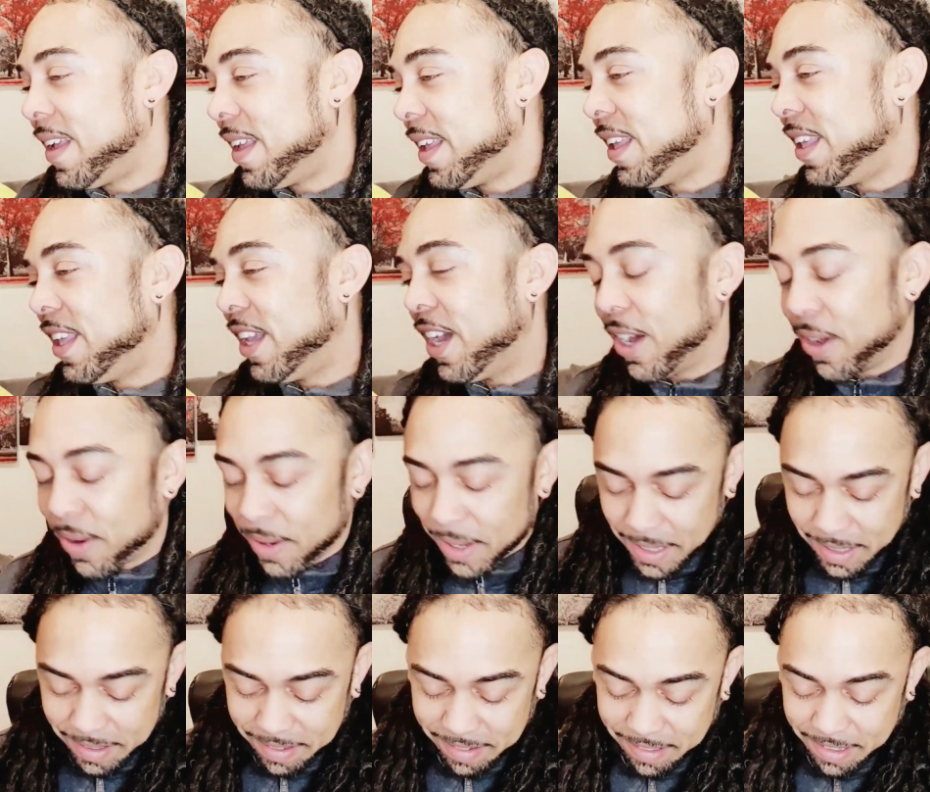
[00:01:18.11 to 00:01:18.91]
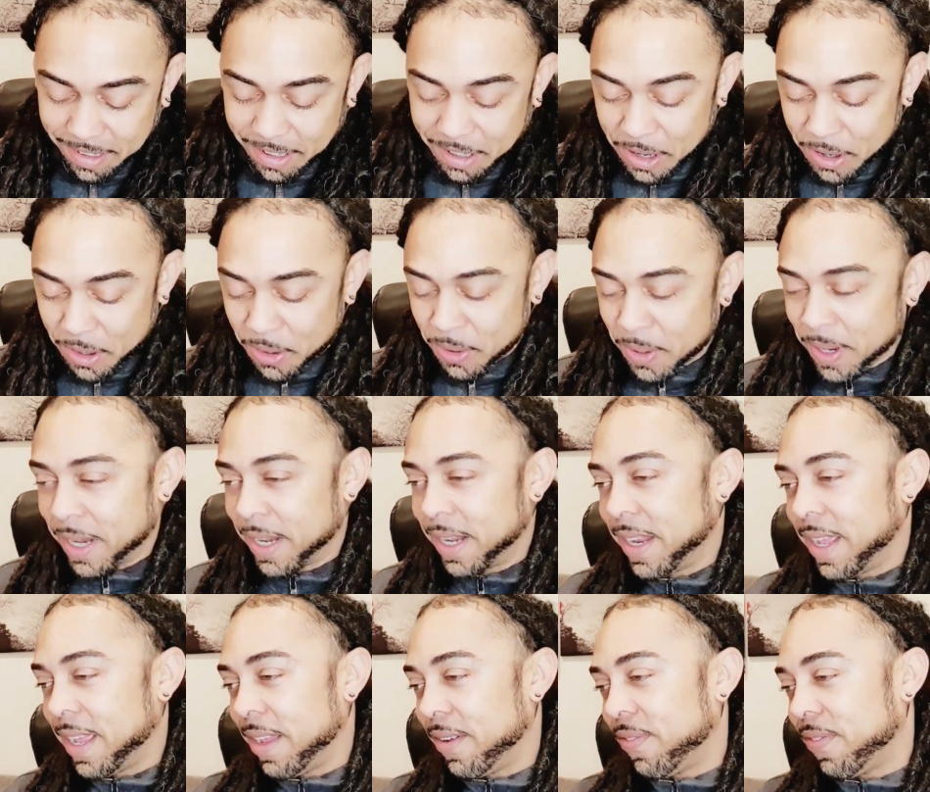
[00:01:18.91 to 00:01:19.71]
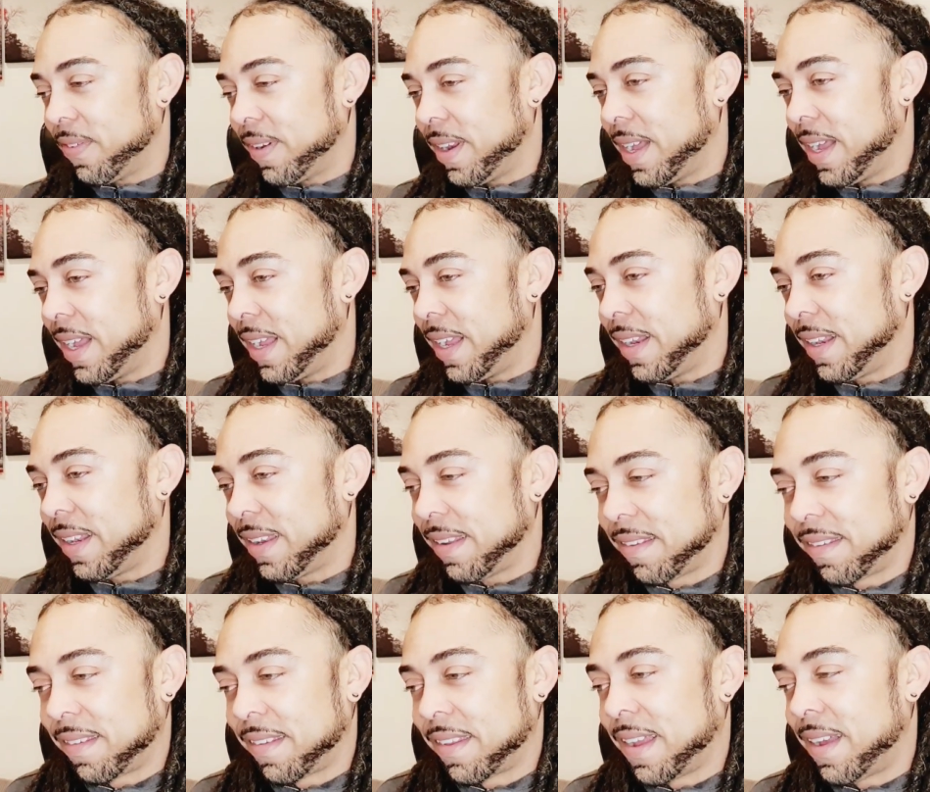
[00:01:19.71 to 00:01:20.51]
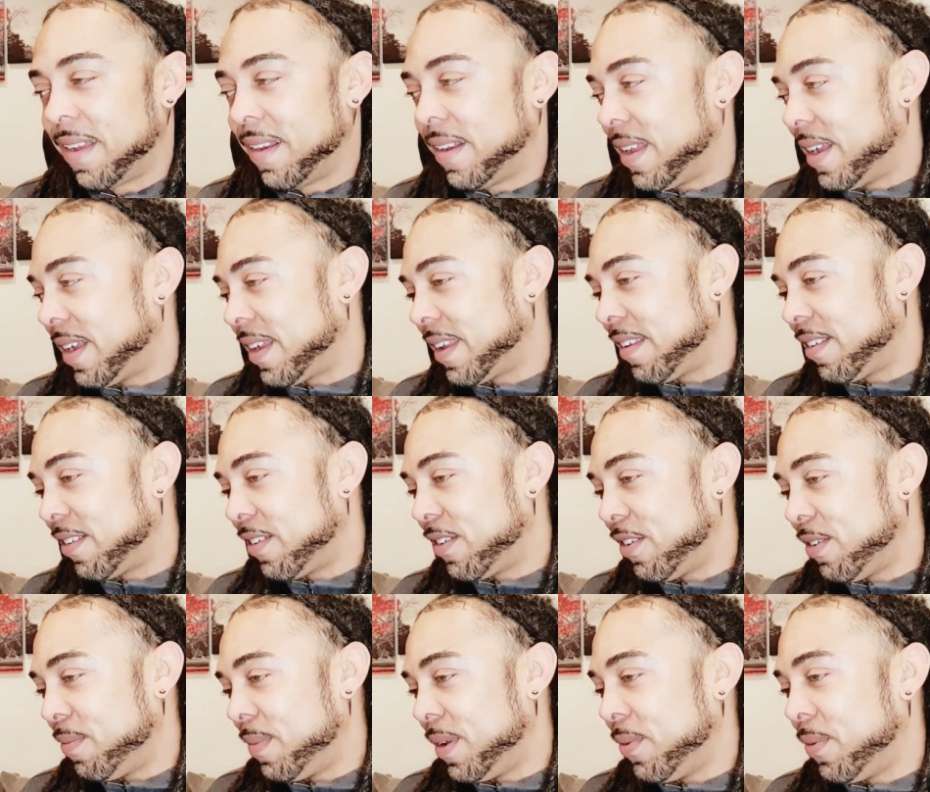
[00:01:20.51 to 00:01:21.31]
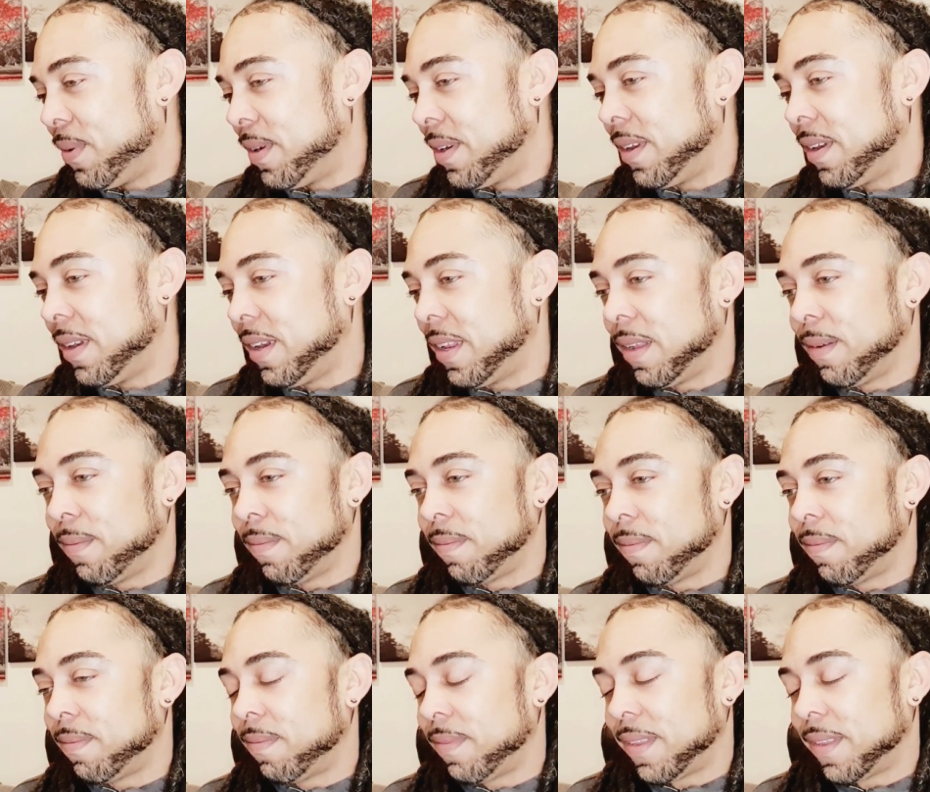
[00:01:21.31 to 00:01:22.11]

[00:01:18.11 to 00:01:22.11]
Yo, let's go, NF. Like, this sound like it's gonna be one of them.